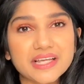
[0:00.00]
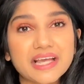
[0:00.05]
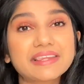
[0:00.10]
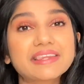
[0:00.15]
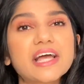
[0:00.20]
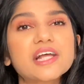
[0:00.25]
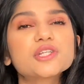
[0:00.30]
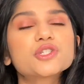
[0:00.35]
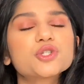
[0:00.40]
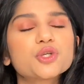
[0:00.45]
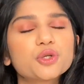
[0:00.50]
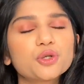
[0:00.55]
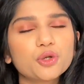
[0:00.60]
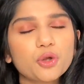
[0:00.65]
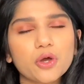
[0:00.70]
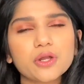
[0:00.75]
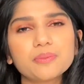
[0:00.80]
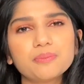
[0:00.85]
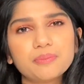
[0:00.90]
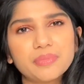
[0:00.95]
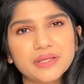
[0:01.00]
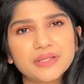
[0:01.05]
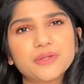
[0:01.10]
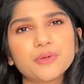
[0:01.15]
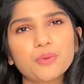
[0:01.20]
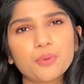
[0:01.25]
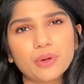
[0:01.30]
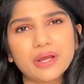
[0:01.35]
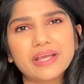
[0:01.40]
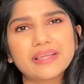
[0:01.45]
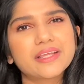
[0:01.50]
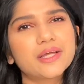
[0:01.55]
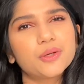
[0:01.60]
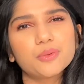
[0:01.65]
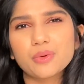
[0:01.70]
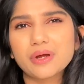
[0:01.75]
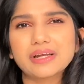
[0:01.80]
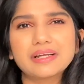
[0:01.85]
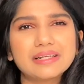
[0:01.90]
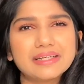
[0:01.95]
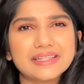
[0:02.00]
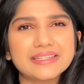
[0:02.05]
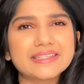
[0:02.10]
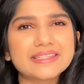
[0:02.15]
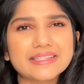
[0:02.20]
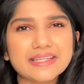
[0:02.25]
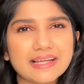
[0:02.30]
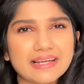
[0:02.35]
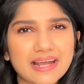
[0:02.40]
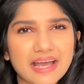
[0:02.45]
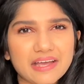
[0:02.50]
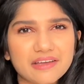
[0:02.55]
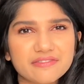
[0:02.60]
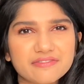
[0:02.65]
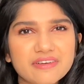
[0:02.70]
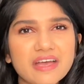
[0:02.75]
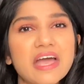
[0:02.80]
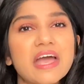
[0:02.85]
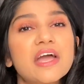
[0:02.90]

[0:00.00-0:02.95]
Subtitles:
and that should not be the way that one leads their life.